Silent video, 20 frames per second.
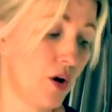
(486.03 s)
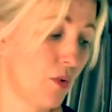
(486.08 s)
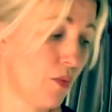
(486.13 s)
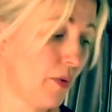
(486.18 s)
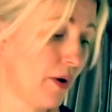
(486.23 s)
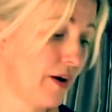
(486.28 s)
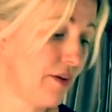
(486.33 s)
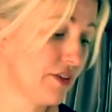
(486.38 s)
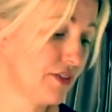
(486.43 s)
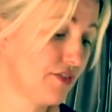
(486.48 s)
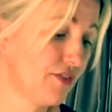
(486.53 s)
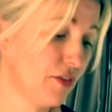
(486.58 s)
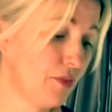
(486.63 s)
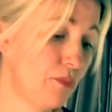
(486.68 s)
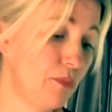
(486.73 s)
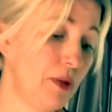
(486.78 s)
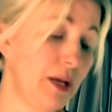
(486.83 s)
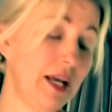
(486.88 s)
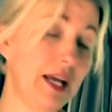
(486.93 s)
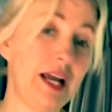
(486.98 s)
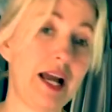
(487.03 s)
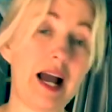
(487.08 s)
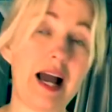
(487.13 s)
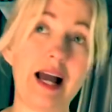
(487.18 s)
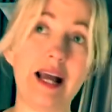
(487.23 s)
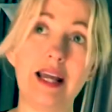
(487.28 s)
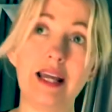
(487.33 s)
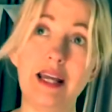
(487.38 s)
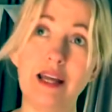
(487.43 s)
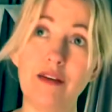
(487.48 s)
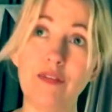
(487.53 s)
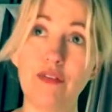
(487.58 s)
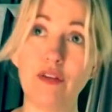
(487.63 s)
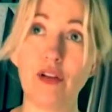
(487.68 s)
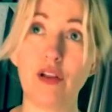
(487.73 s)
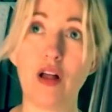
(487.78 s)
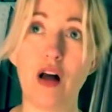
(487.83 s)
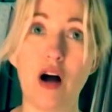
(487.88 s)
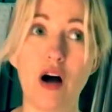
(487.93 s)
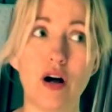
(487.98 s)
Whereas for me, I give a
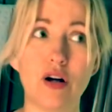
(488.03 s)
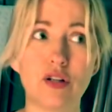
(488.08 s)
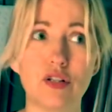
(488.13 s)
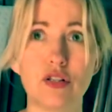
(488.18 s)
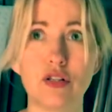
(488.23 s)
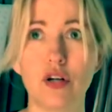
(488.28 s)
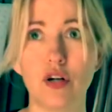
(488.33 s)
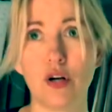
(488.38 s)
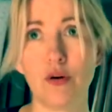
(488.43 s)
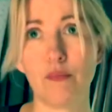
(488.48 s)
lot,